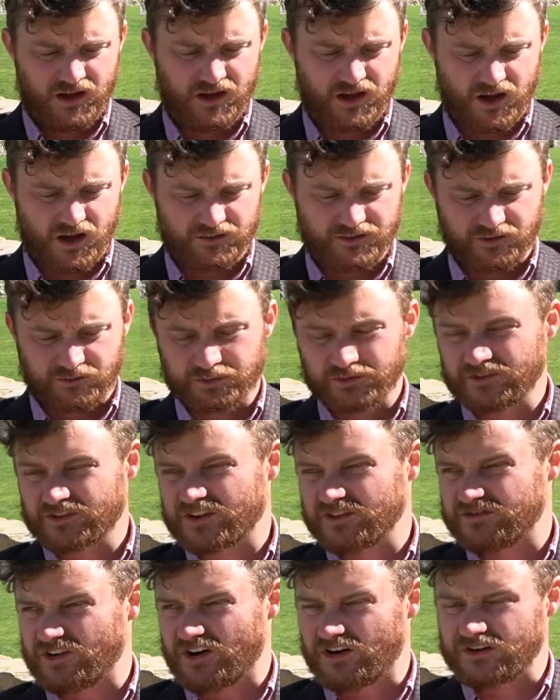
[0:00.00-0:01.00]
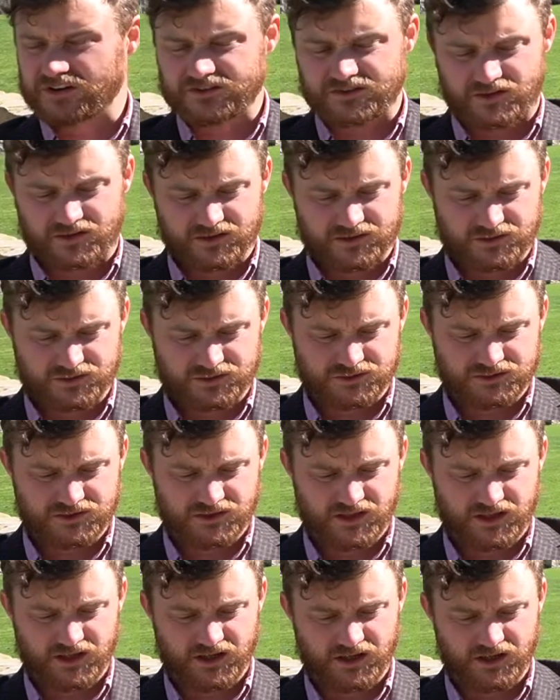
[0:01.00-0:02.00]
This was Kowalk's article,
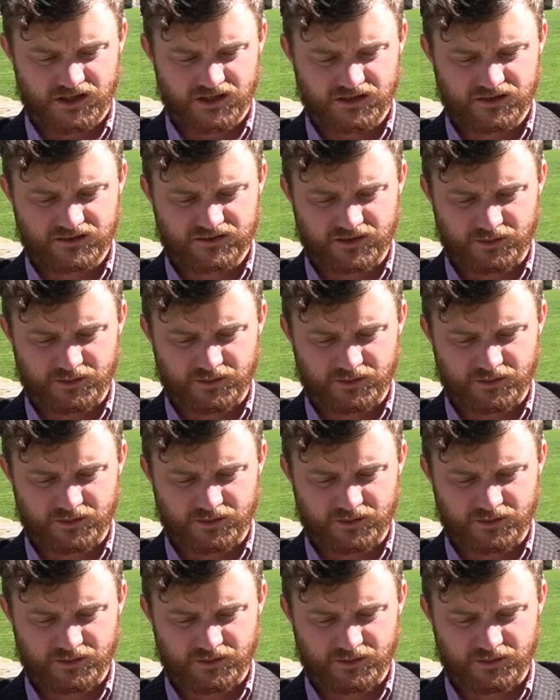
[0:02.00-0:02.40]
and